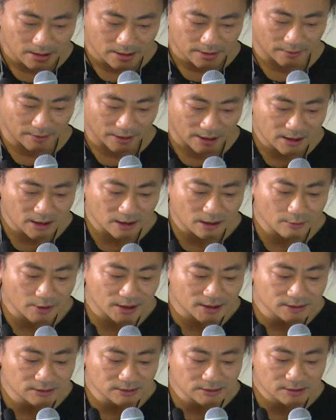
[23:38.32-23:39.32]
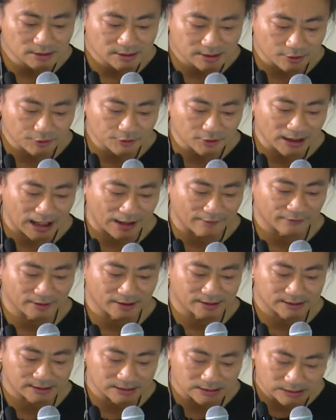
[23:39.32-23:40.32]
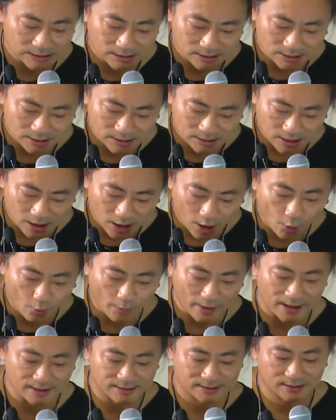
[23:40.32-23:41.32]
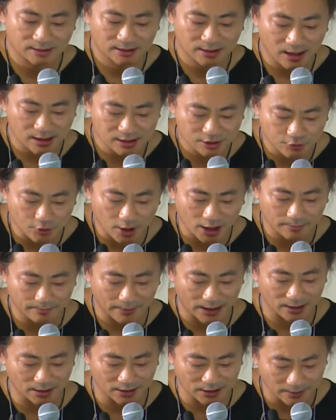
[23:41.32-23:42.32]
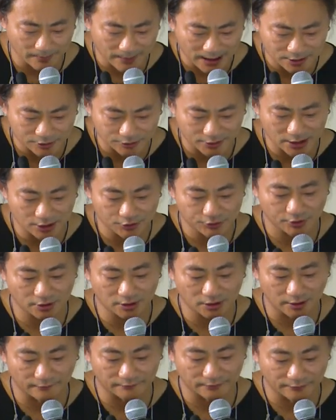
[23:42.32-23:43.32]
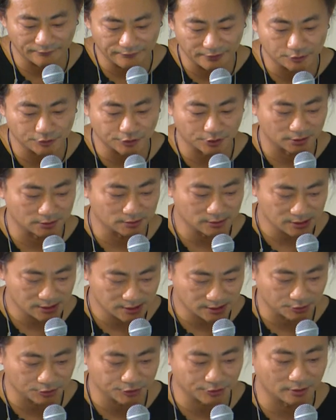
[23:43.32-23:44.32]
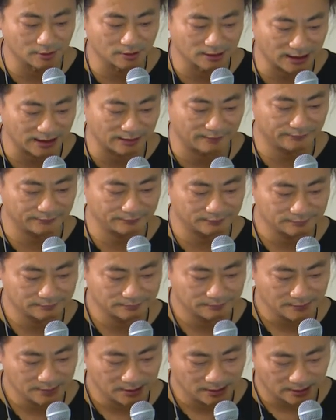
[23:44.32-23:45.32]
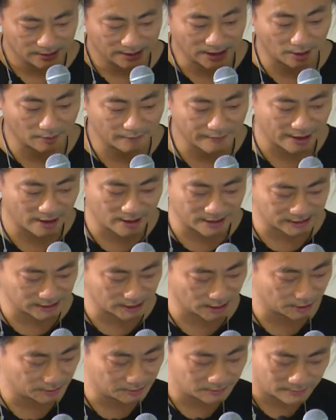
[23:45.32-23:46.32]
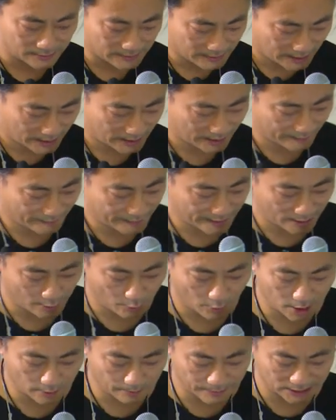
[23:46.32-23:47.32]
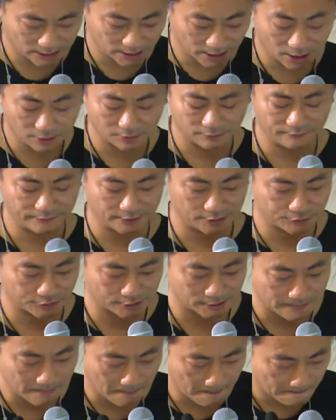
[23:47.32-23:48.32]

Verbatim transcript: So the current social life is always constructed by the imagination of the future social life. Now there is no, and there will be no future.